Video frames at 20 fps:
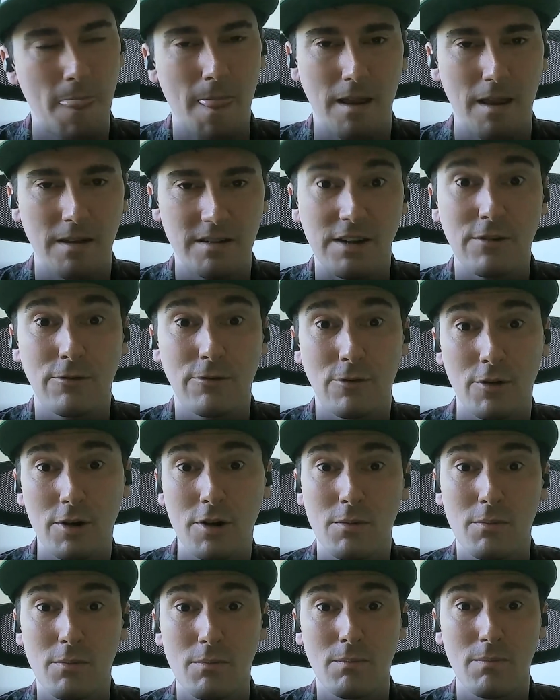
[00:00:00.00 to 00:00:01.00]

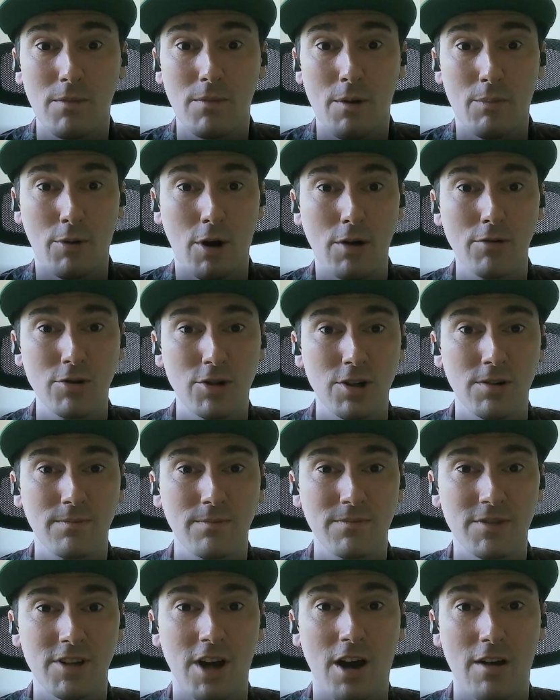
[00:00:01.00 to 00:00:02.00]
different approach
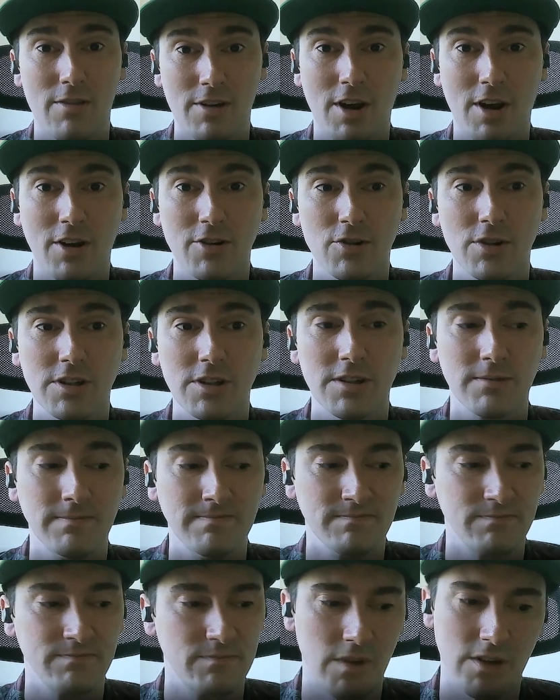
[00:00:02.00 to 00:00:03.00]
to other
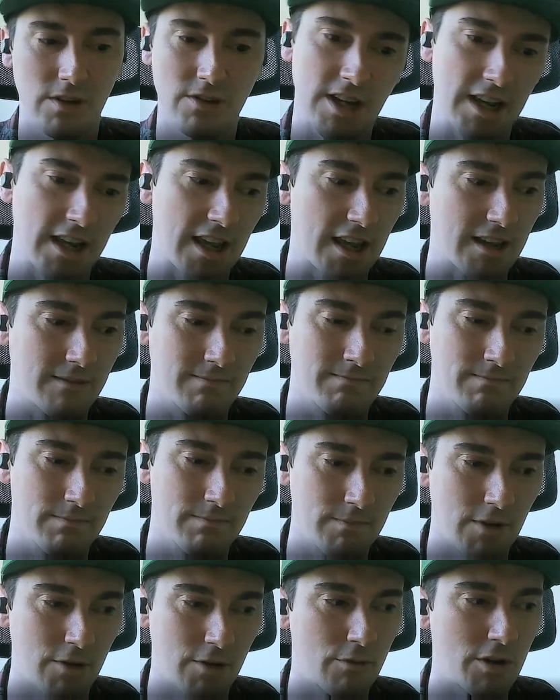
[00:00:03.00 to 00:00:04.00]
countries, and taking
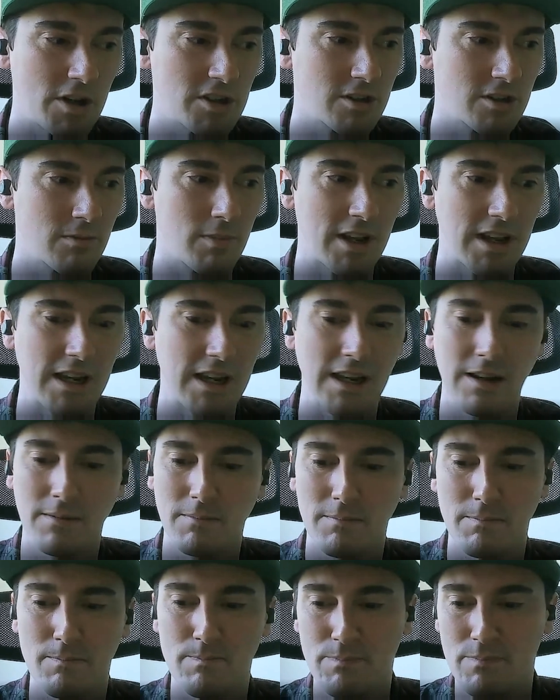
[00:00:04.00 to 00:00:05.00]
a reasonably,
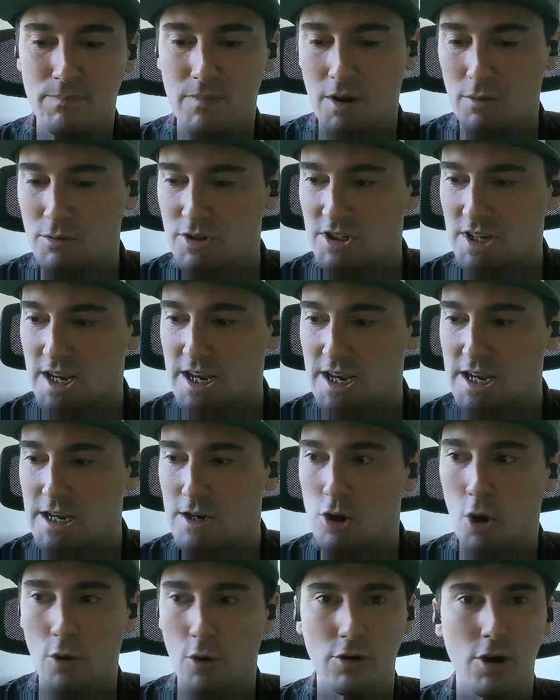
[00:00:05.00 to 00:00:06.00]
I would say,
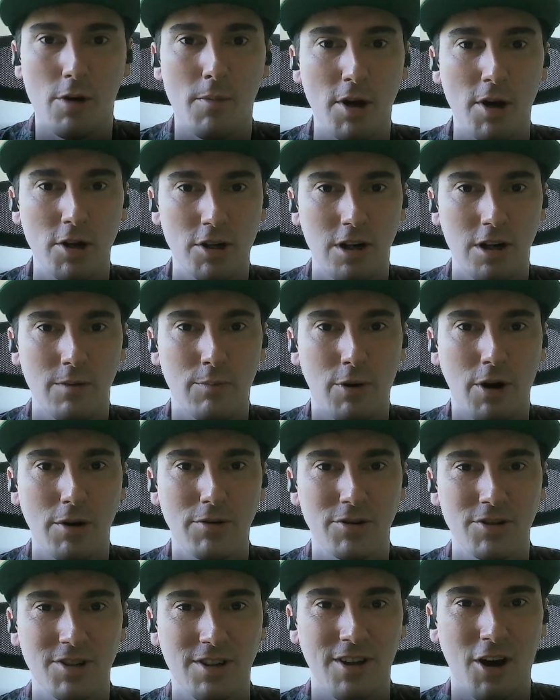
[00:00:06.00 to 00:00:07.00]
non-commercial
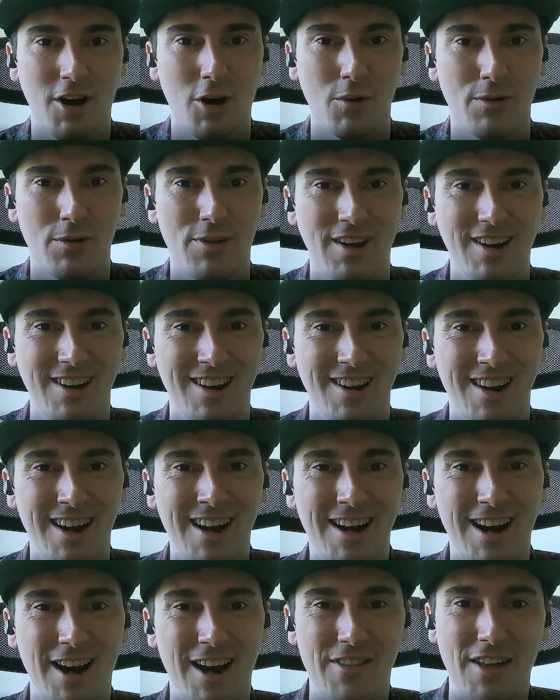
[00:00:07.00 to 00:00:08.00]
approach to the whole thing,
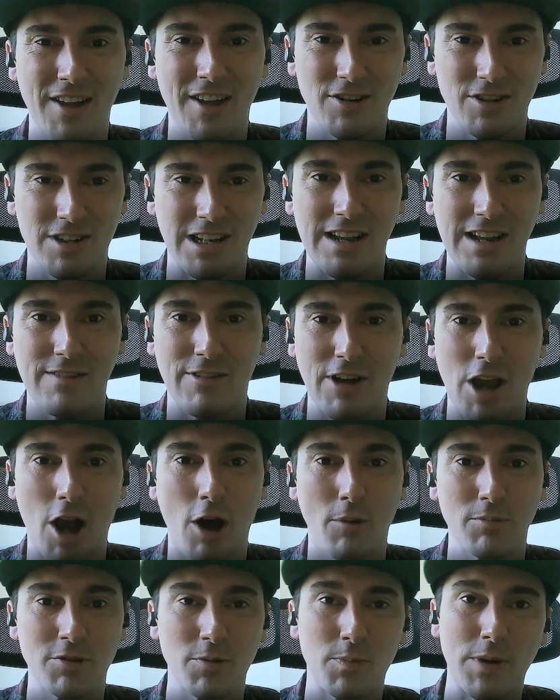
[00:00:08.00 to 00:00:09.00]
and they're just leaving it
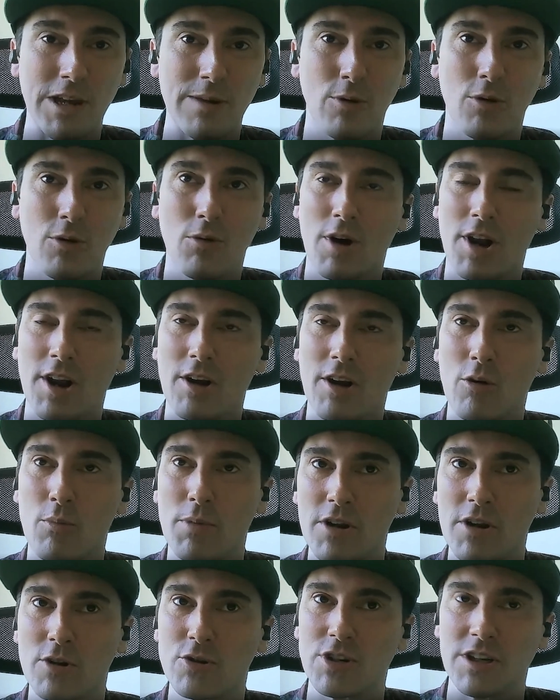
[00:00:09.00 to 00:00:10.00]
up to people, and it will
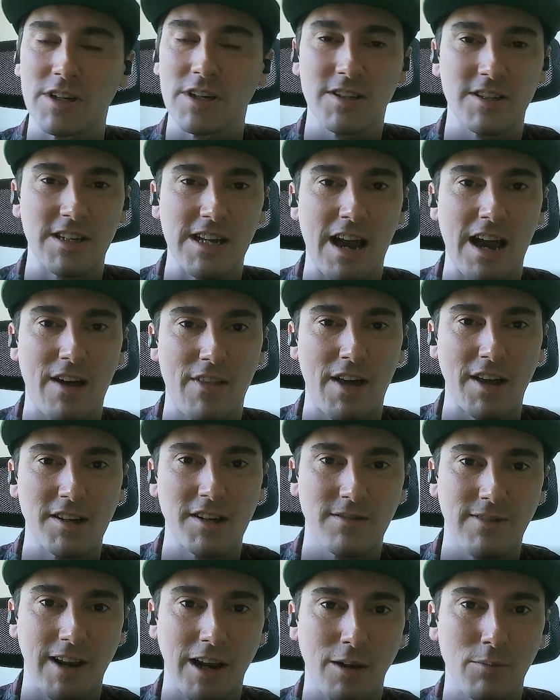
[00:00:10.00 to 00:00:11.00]
be interesting to see how that
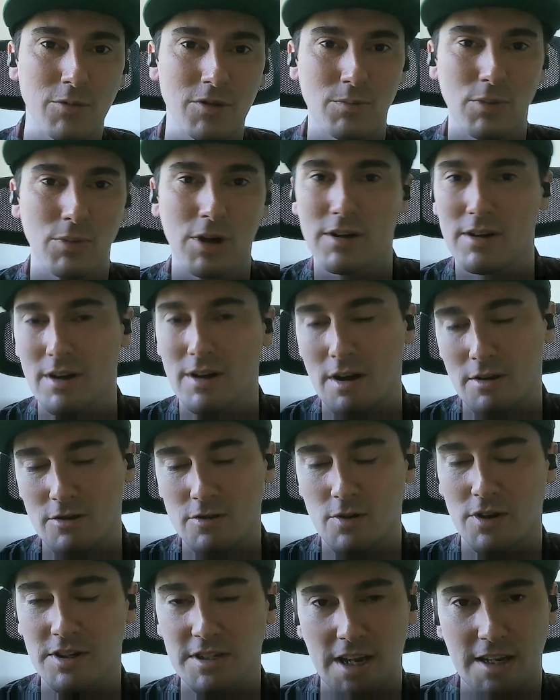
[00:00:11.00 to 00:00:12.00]
develops. But it's
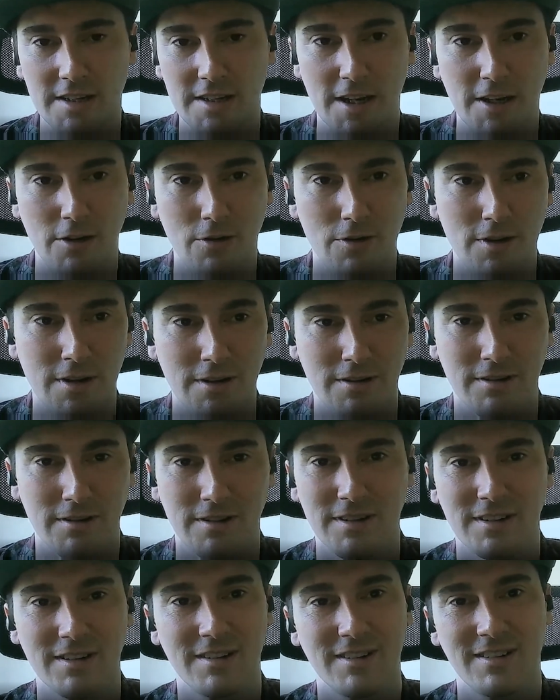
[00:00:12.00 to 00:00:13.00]
great to get your take on that.
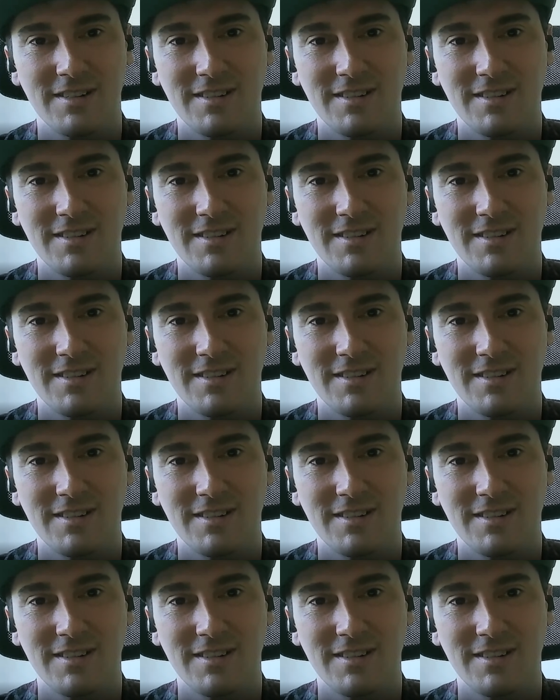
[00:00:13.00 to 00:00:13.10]
Yeah,